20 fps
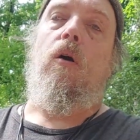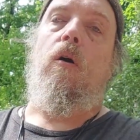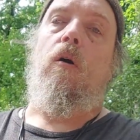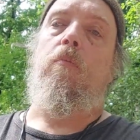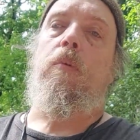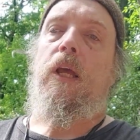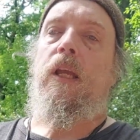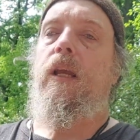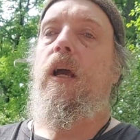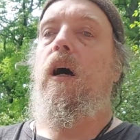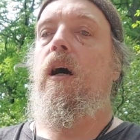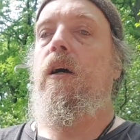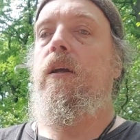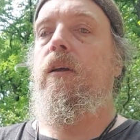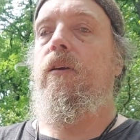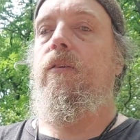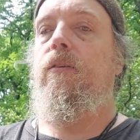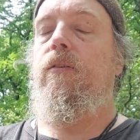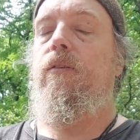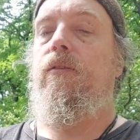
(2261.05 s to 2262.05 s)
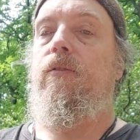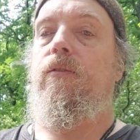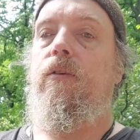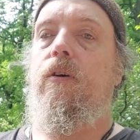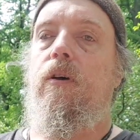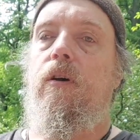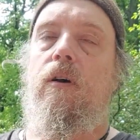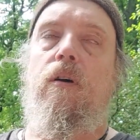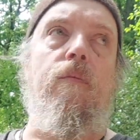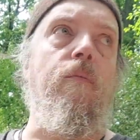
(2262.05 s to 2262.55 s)
Bleya is
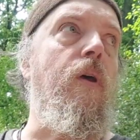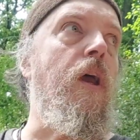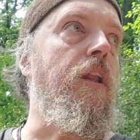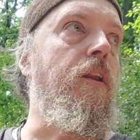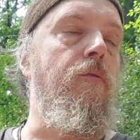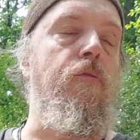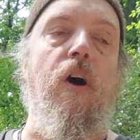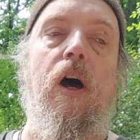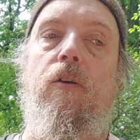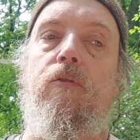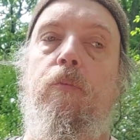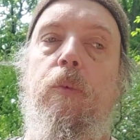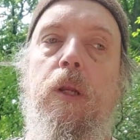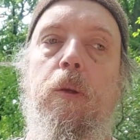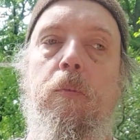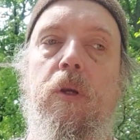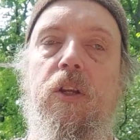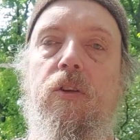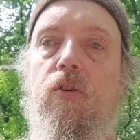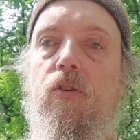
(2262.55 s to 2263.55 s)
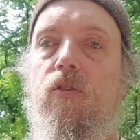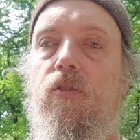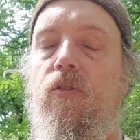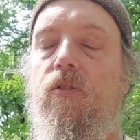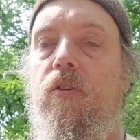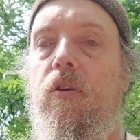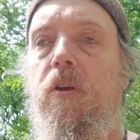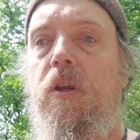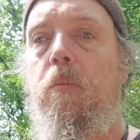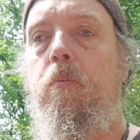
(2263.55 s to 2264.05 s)
85
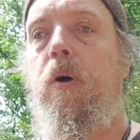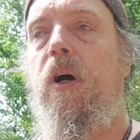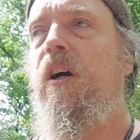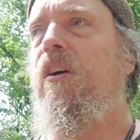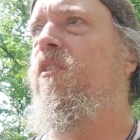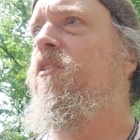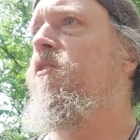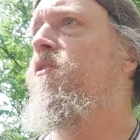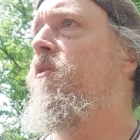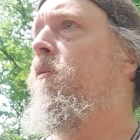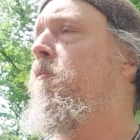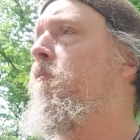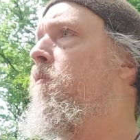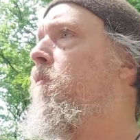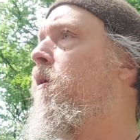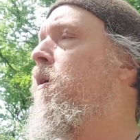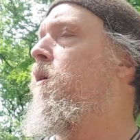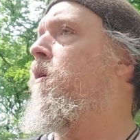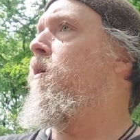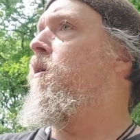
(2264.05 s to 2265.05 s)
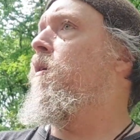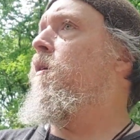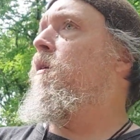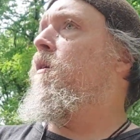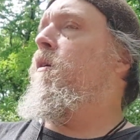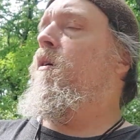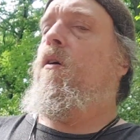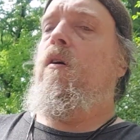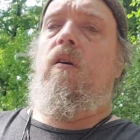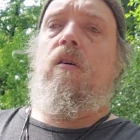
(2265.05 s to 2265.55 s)
millimeters. The Nipa is some
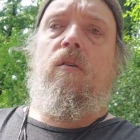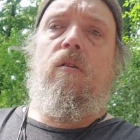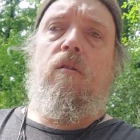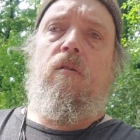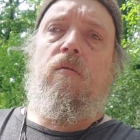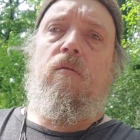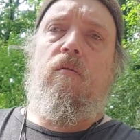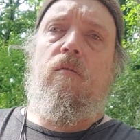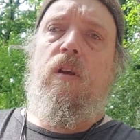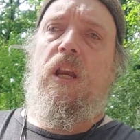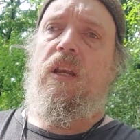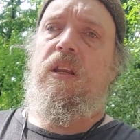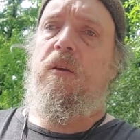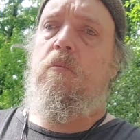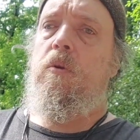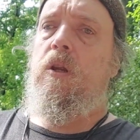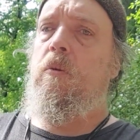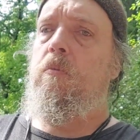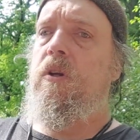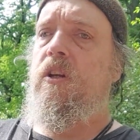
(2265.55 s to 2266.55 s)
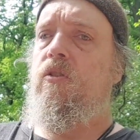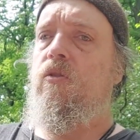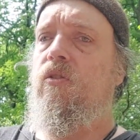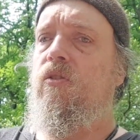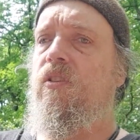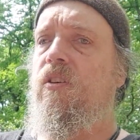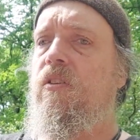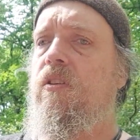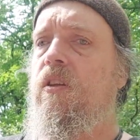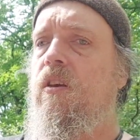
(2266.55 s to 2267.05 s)
80
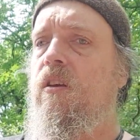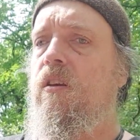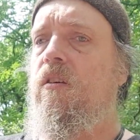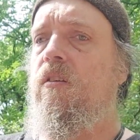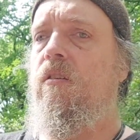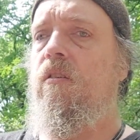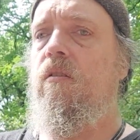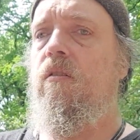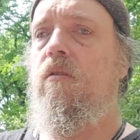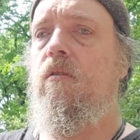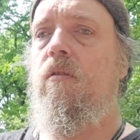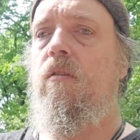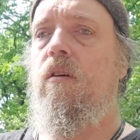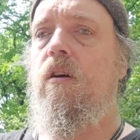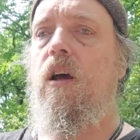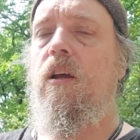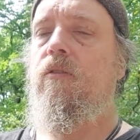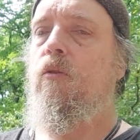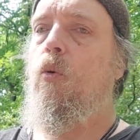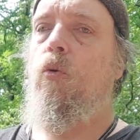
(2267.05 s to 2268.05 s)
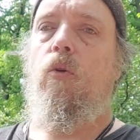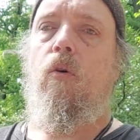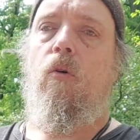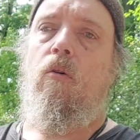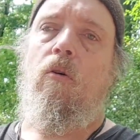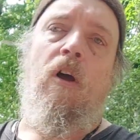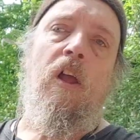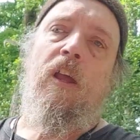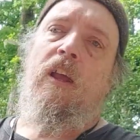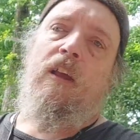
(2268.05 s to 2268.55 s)
millimeters, I think. I don't
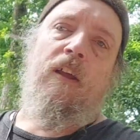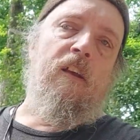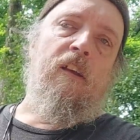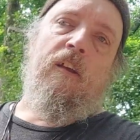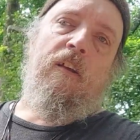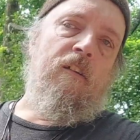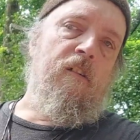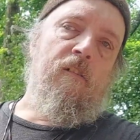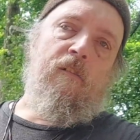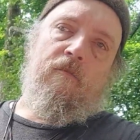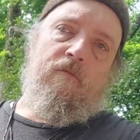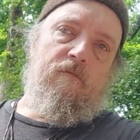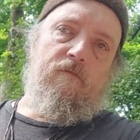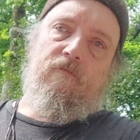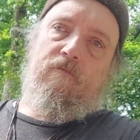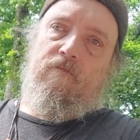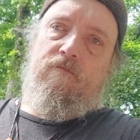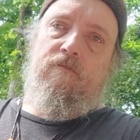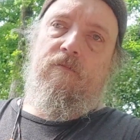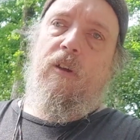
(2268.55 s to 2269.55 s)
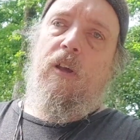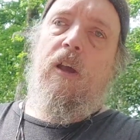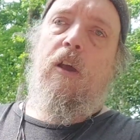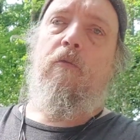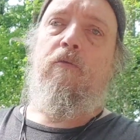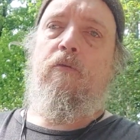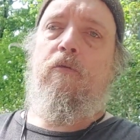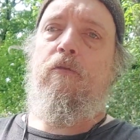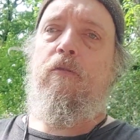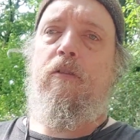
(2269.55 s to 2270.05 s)
know.
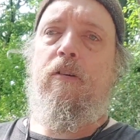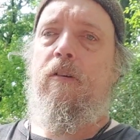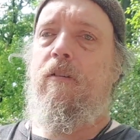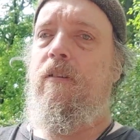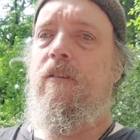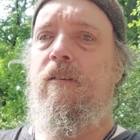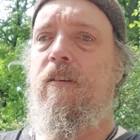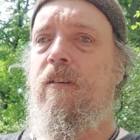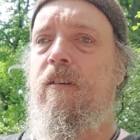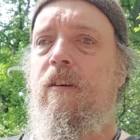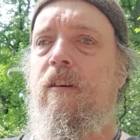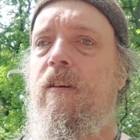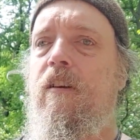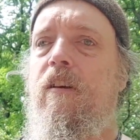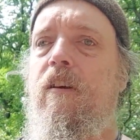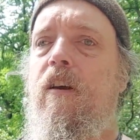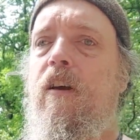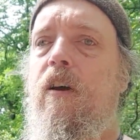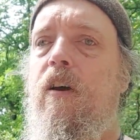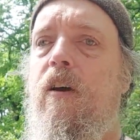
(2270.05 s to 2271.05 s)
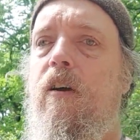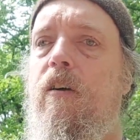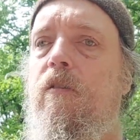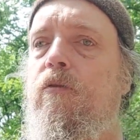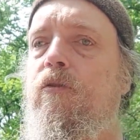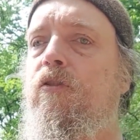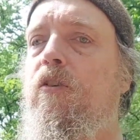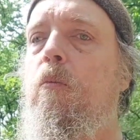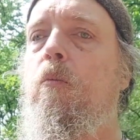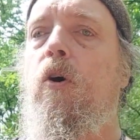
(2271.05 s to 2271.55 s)
If
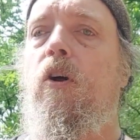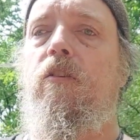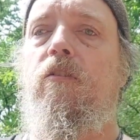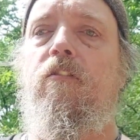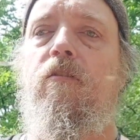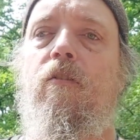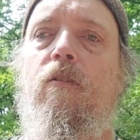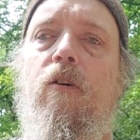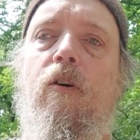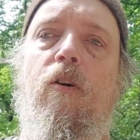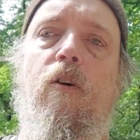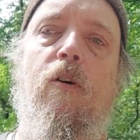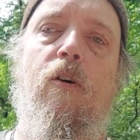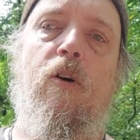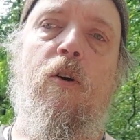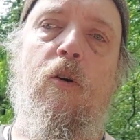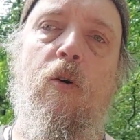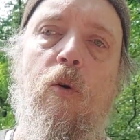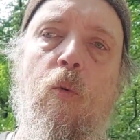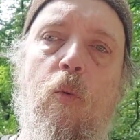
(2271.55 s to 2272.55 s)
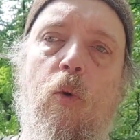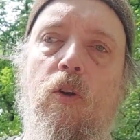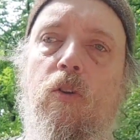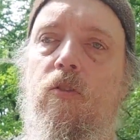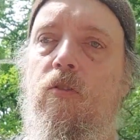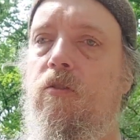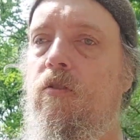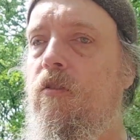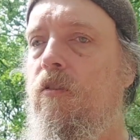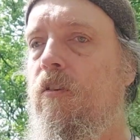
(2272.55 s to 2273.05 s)
someone
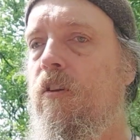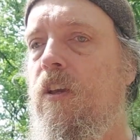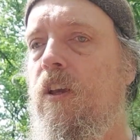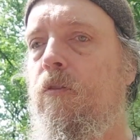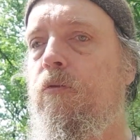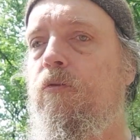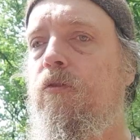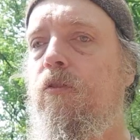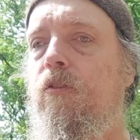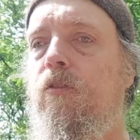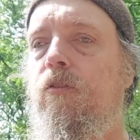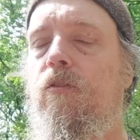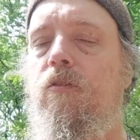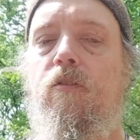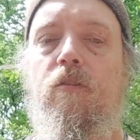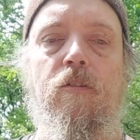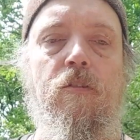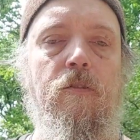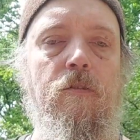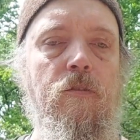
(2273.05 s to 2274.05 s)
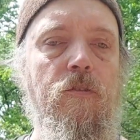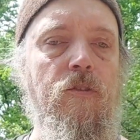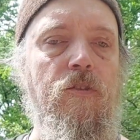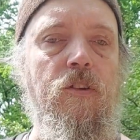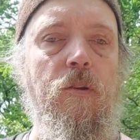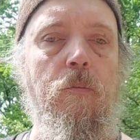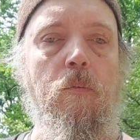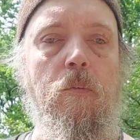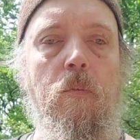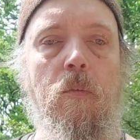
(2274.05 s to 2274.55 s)
would gift us
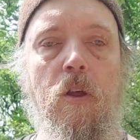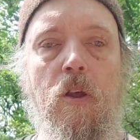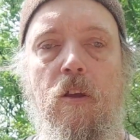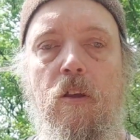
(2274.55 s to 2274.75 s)
some